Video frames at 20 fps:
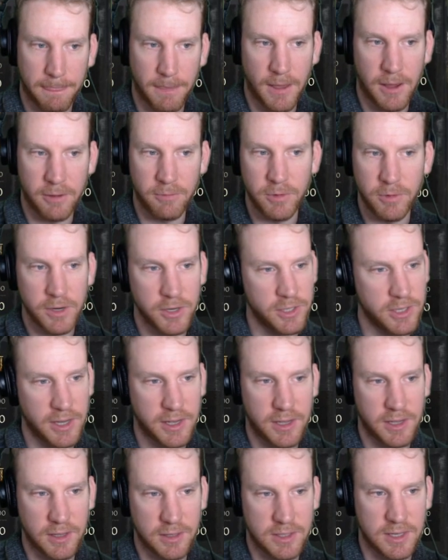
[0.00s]
I wish,
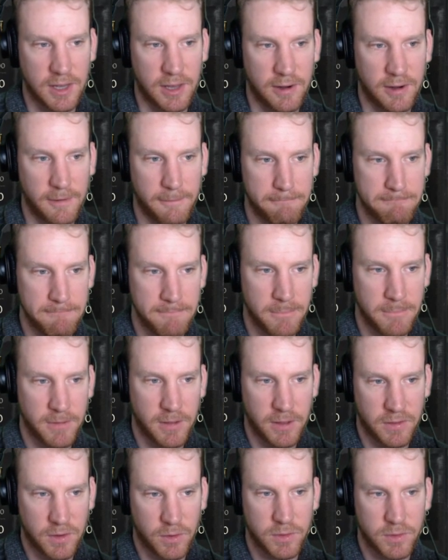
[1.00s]
like it said,
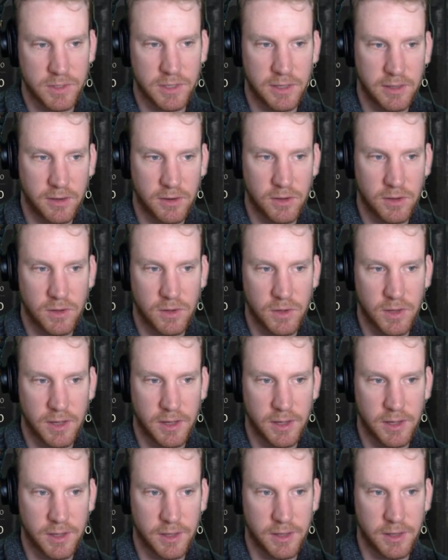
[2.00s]
there was a little
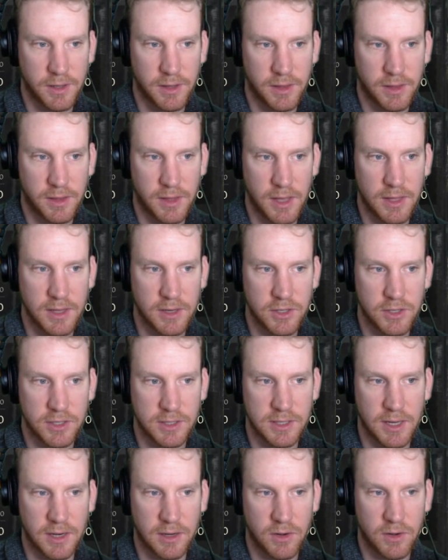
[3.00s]
thing that just
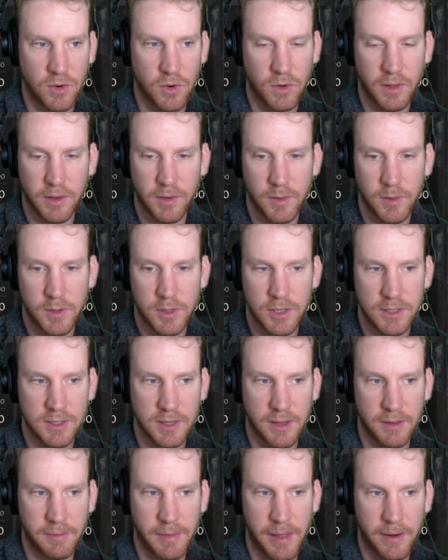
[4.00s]
said court languages,
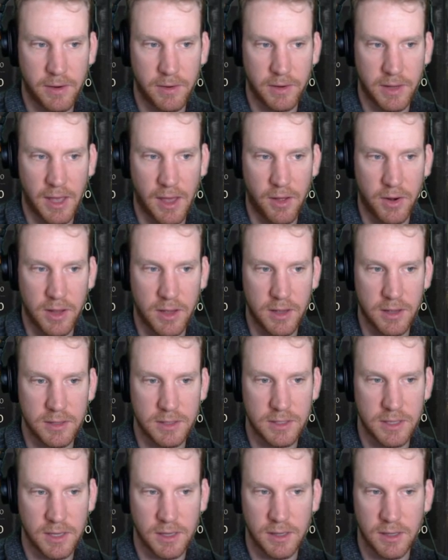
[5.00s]
amount of
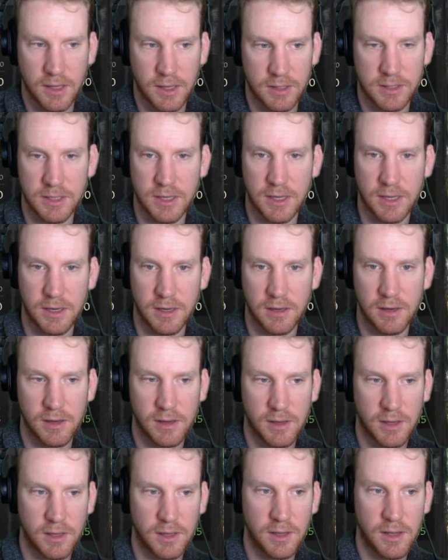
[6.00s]
counties it's in,
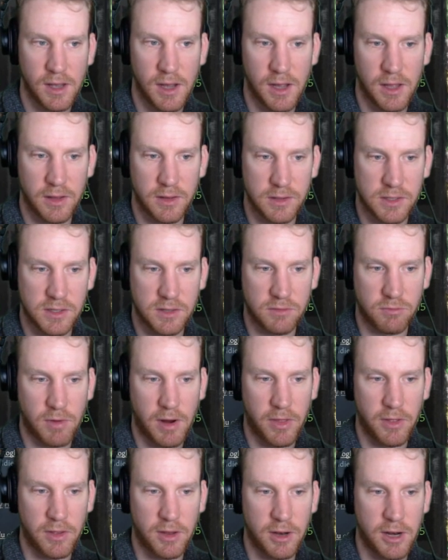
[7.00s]
and
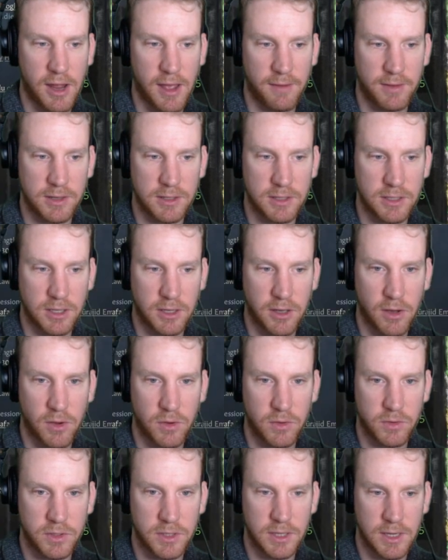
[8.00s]
rather than having to
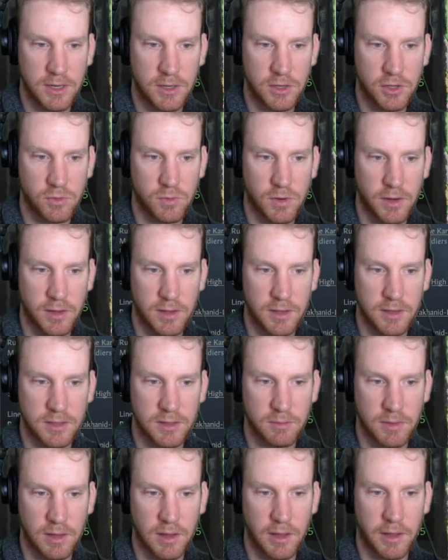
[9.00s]
go to each one of these
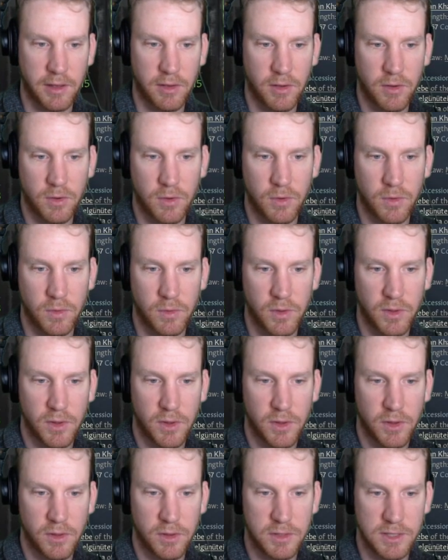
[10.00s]
and be like, oh,
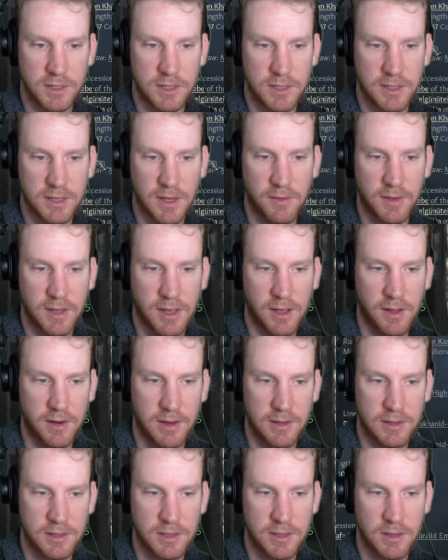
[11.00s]
67
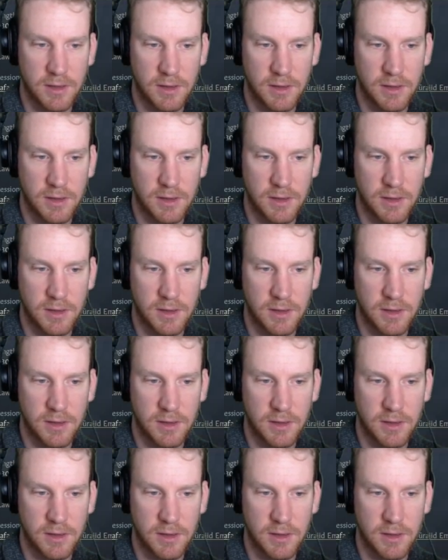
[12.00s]
counties,